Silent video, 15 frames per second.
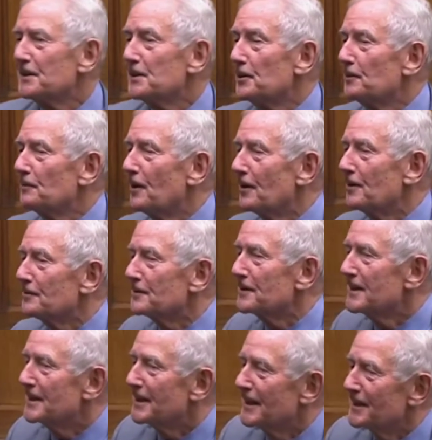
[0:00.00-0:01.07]
you
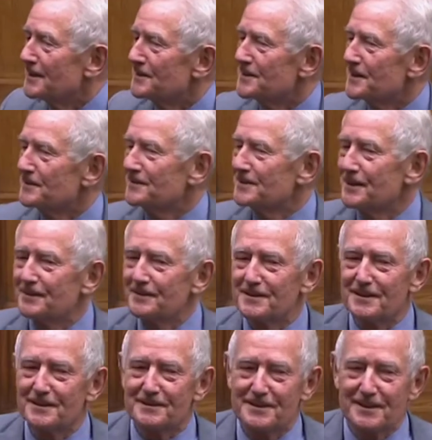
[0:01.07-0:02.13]
on to
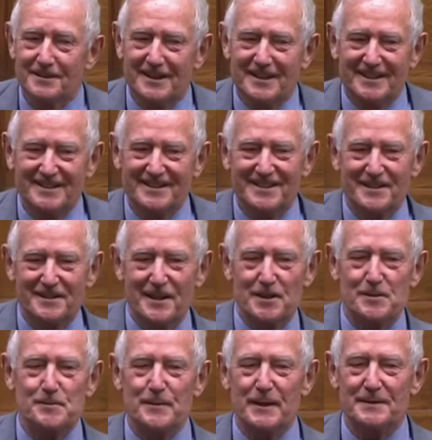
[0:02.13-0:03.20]
the
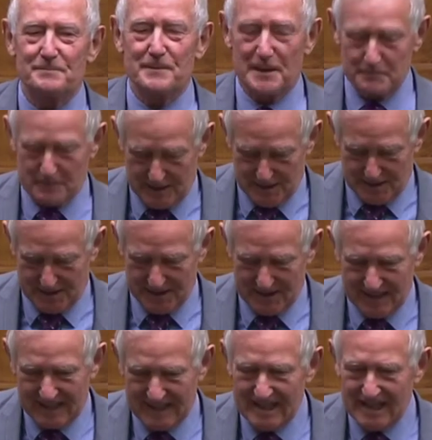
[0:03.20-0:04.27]
next business.